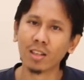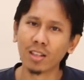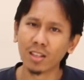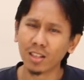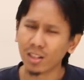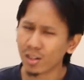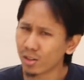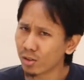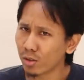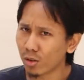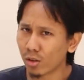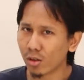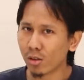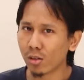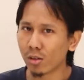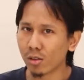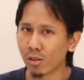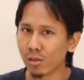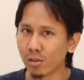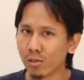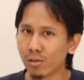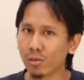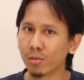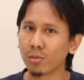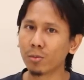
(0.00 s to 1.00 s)
Not
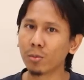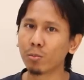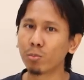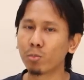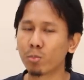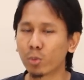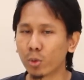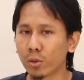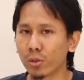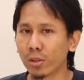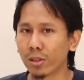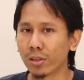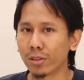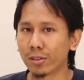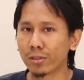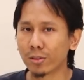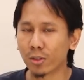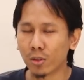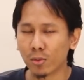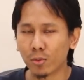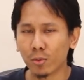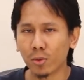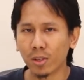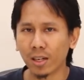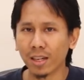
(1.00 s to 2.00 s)
all
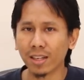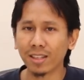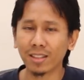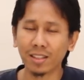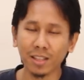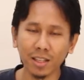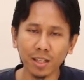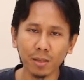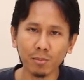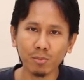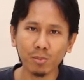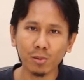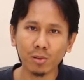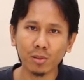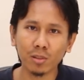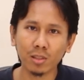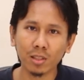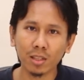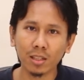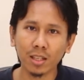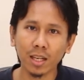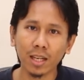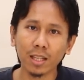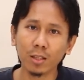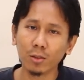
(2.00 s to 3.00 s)
software and games
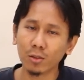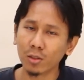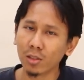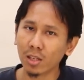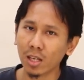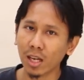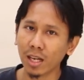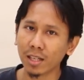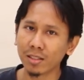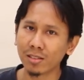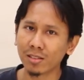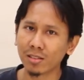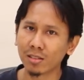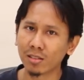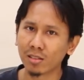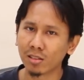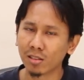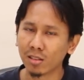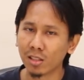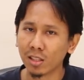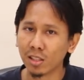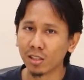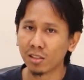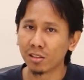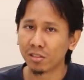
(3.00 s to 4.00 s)
can utilize
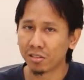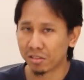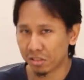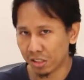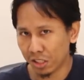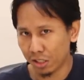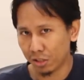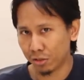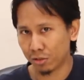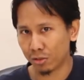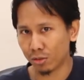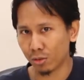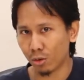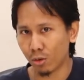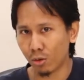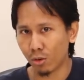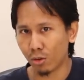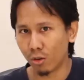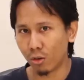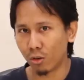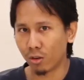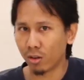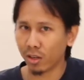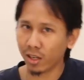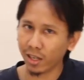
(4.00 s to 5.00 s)
6
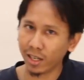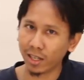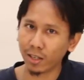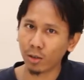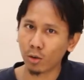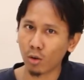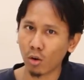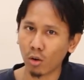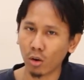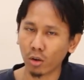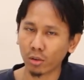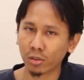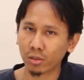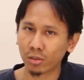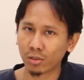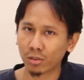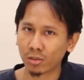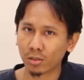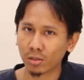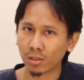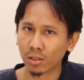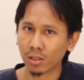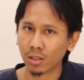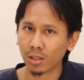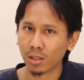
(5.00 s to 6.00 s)
or 8
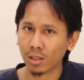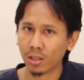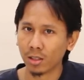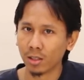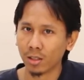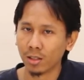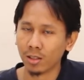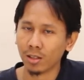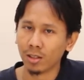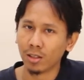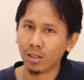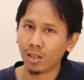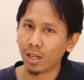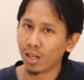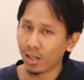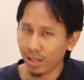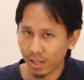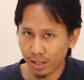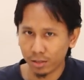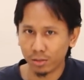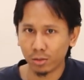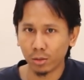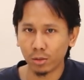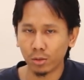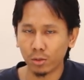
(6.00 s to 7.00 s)
cores,
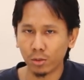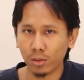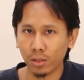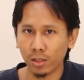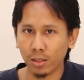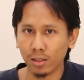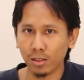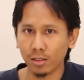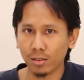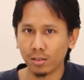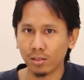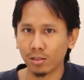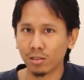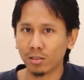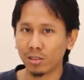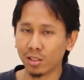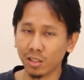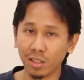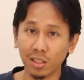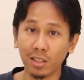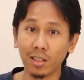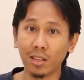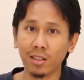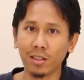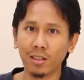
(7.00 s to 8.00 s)
unless you're doing
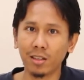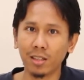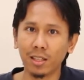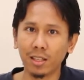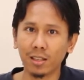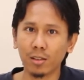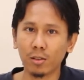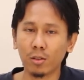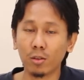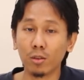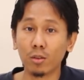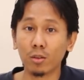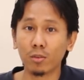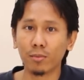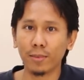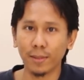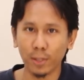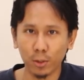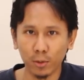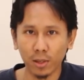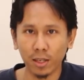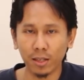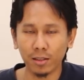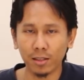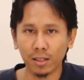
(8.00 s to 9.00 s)
3D rendering or
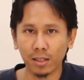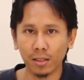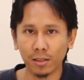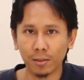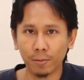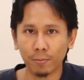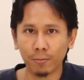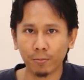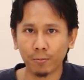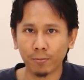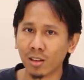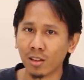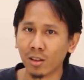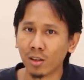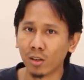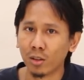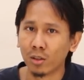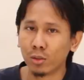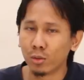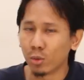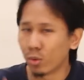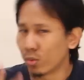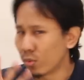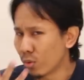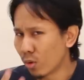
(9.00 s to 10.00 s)
video editing.
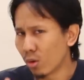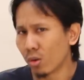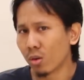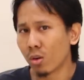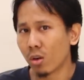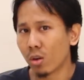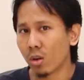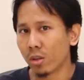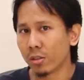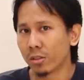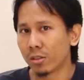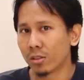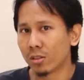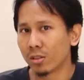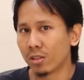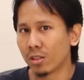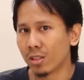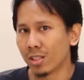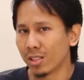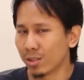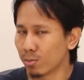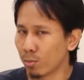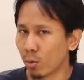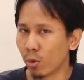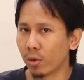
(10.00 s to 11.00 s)
So 4 cores
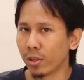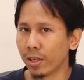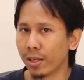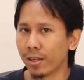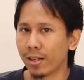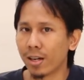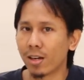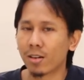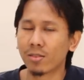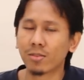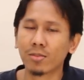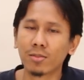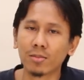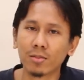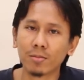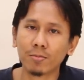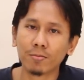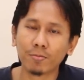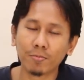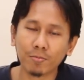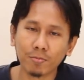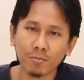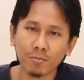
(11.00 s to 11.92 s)
is more than enough.